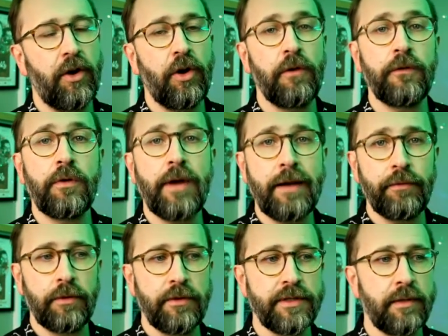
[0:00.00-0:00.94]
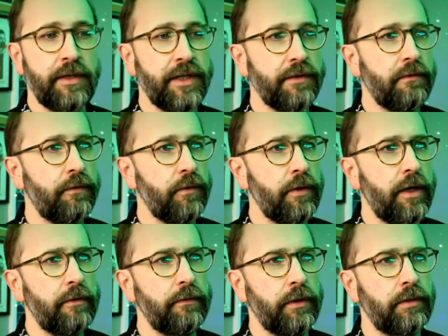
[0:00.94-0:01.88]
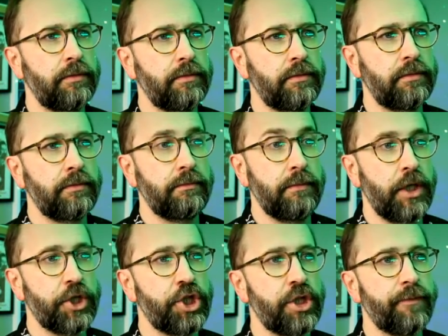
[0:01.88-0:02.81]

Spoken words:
of gravel so it doesn't fall over much.